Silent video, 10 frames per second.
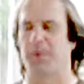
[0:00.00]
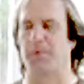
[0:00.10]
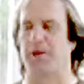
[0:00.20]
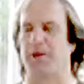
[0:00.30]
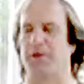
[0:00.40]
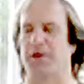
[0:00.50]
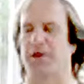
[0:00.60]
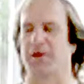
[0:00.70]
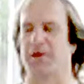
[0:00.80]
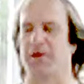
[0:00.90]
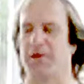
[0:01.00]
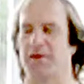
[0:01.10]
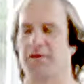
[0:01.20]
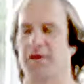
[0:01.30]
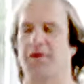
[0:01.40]
apartment building
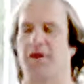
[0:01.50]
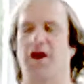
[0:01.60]
sort of a